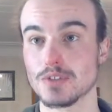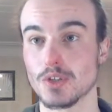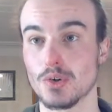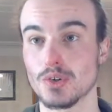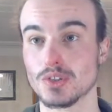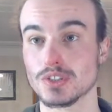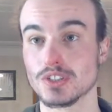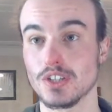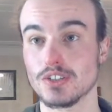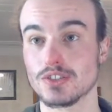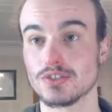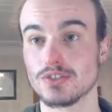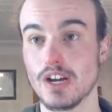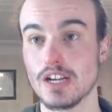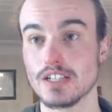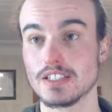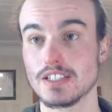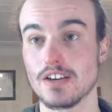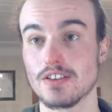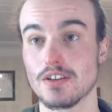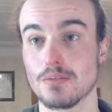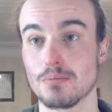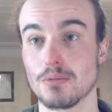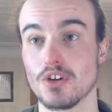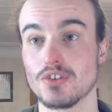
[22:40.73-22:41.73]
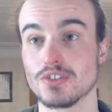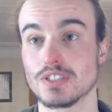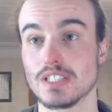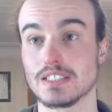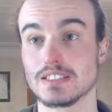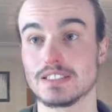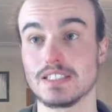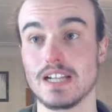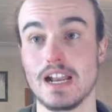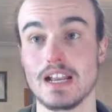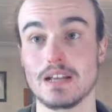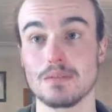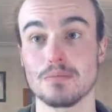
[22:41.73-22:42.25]
Also, strange how the Blues are
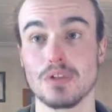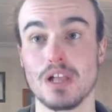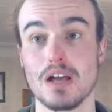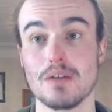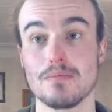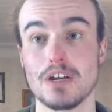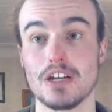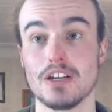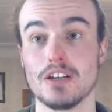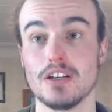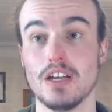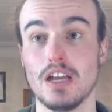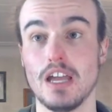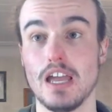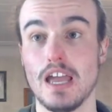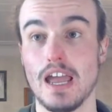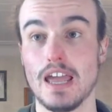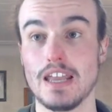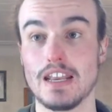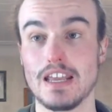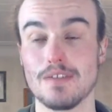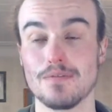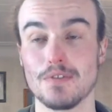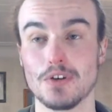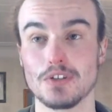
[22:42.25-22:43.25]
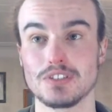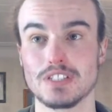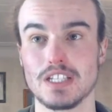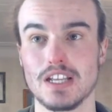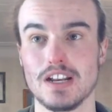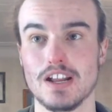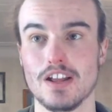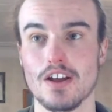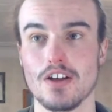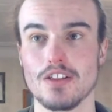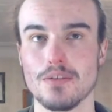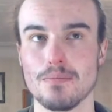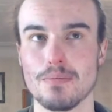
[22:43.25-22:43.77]
starting Plummer and have
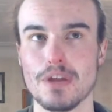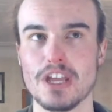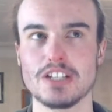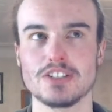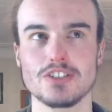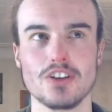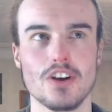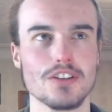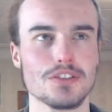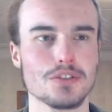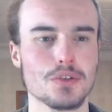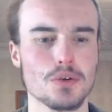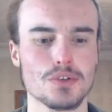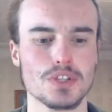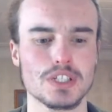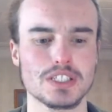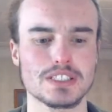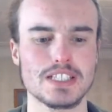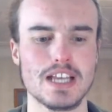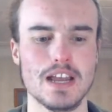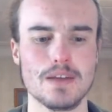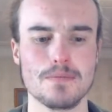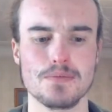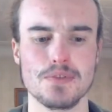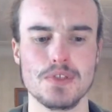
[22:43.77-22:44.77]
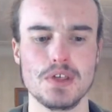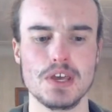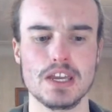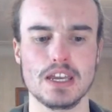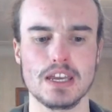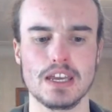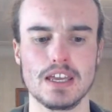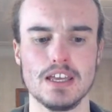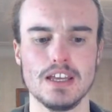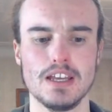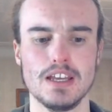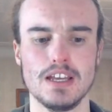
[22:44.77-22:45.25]
Oteri on the bench. I thought the same thing.